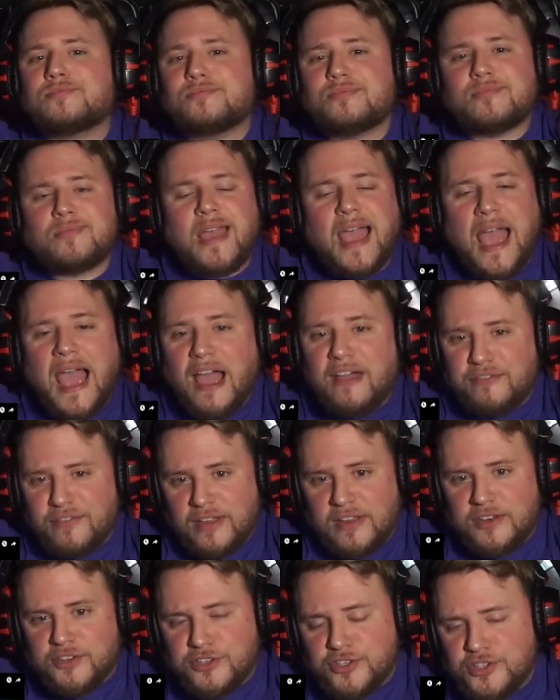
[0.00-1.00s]
half
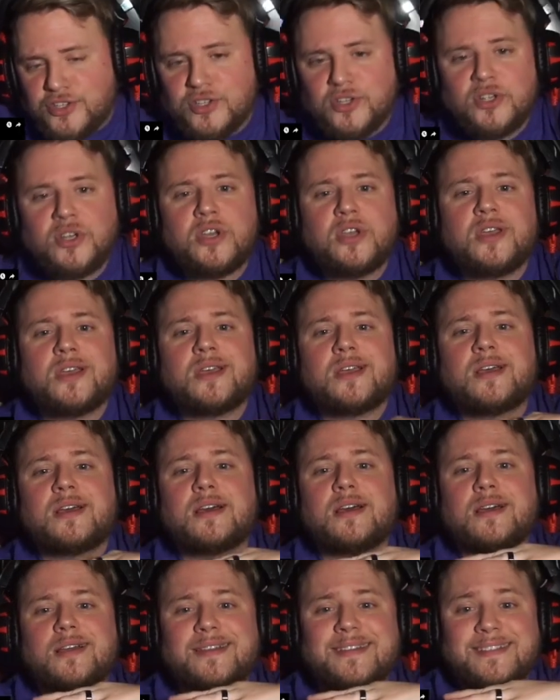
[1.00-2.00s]
inch
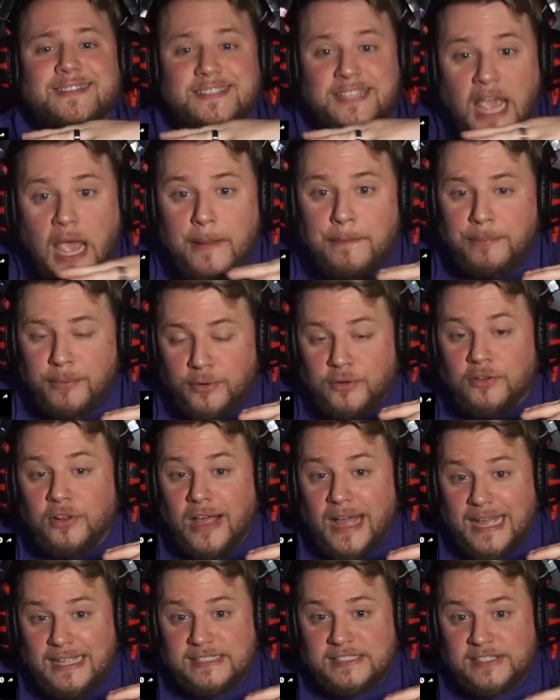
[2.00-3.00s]
tempered
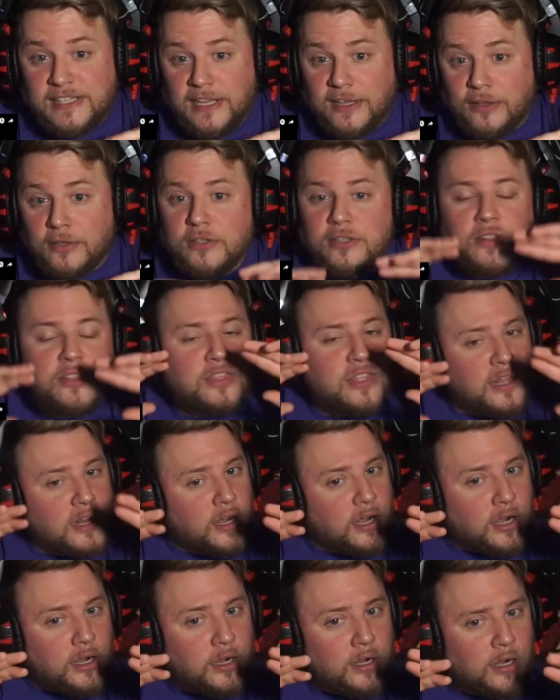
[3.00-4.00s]
glass still.
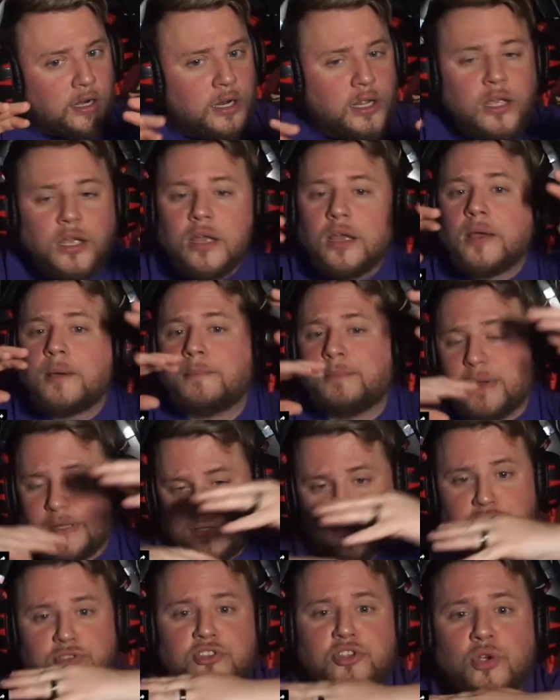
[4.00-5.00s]
Thinner,
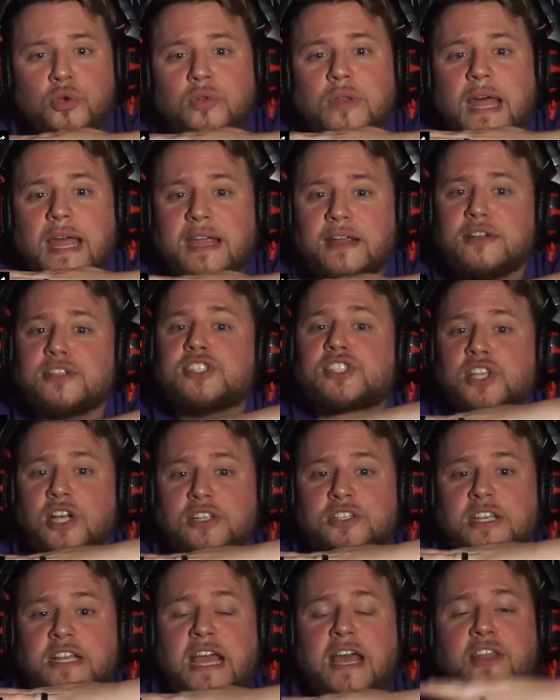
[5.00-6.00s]
but two layers stuck
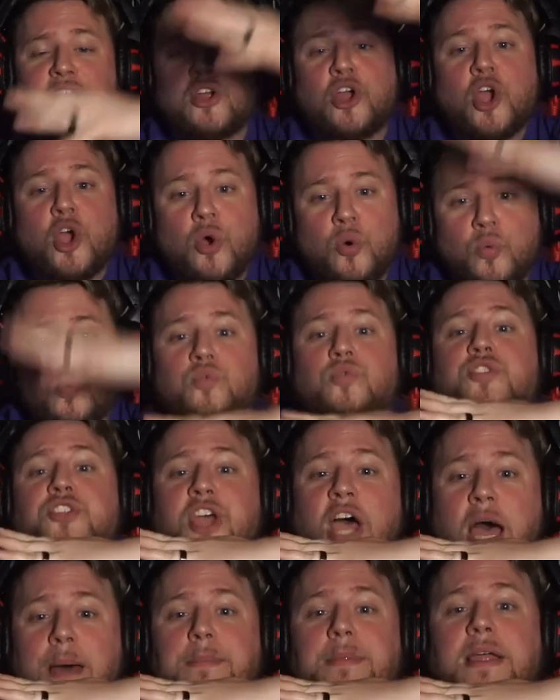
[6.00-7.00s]
together.
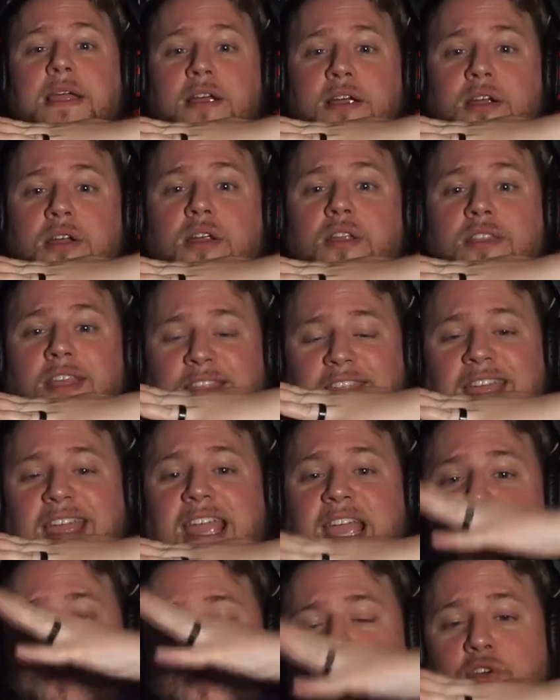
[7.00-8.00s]
Top layer that they
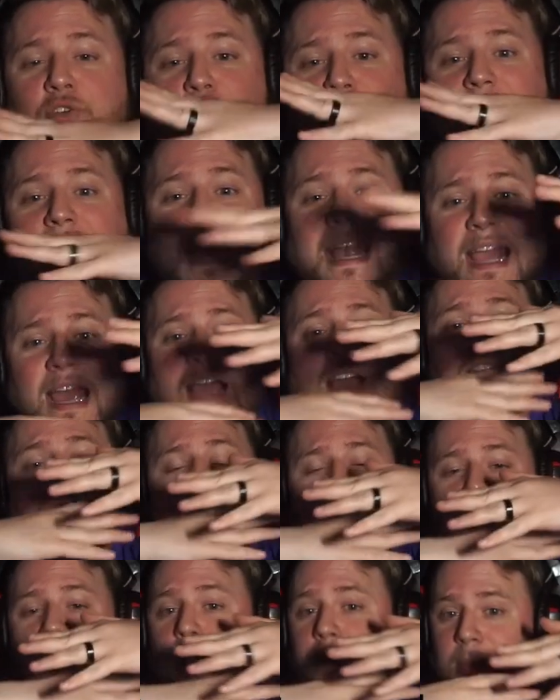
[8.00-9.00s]
hit would crack. The
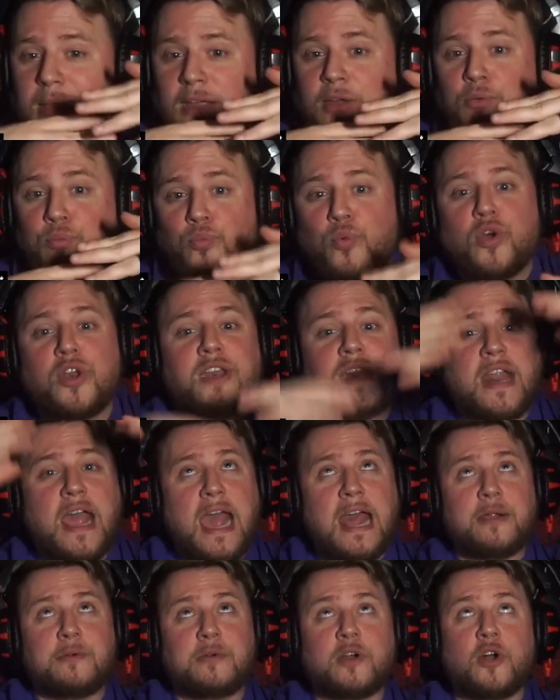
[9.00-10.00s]
bottom layer wouldn't,
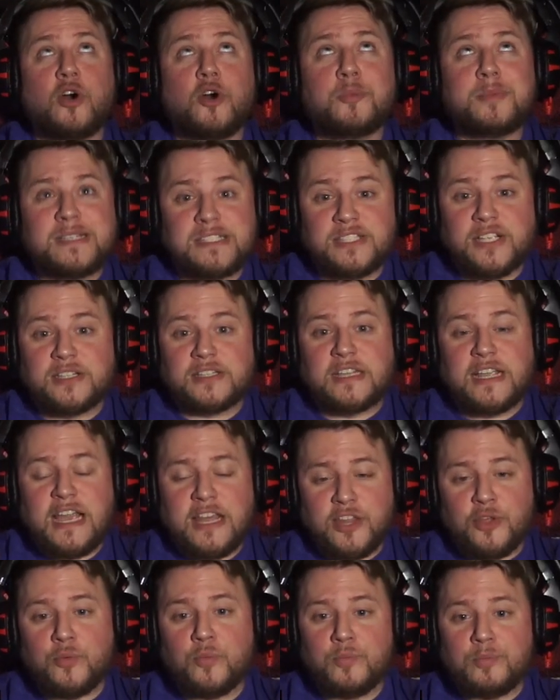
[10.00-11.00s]
and it would all be stuck
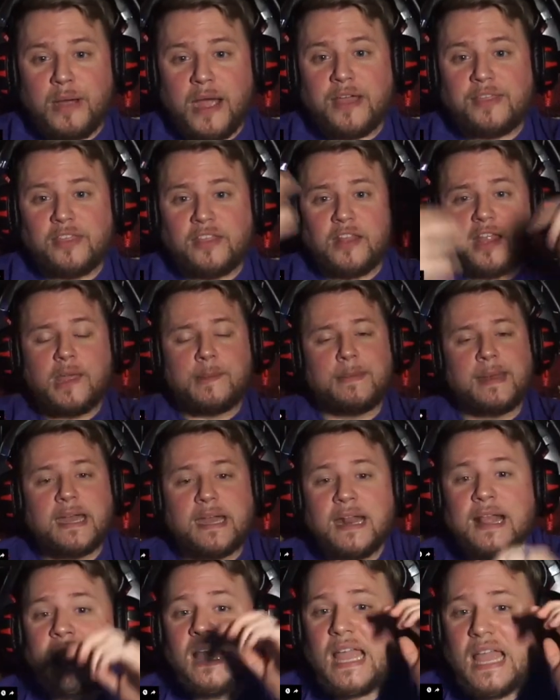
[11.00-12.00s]
together by the laminate.
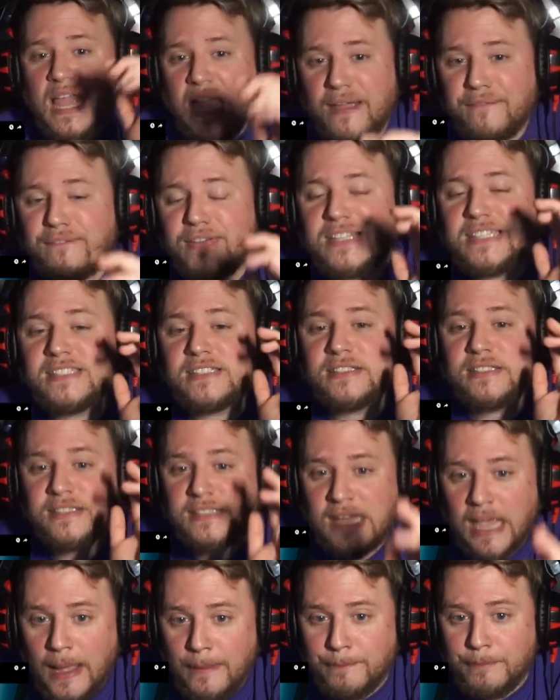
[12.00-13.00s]
If it's
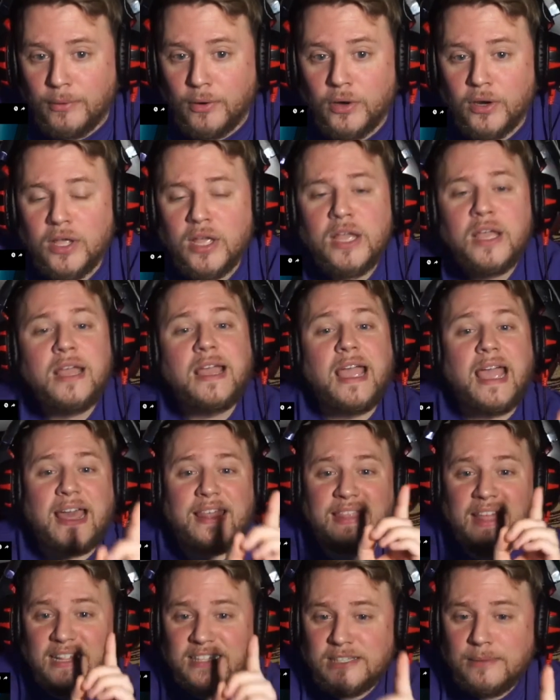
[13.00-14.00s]
tempered and
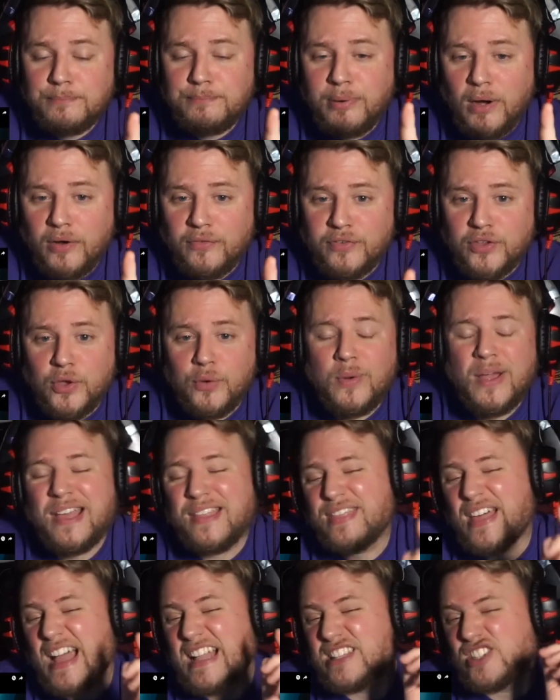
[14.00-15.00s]
that's above you,
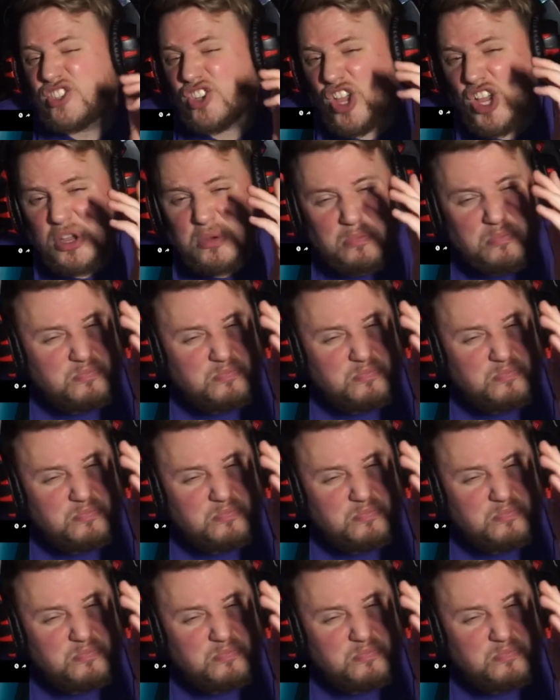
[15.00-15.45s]
that's like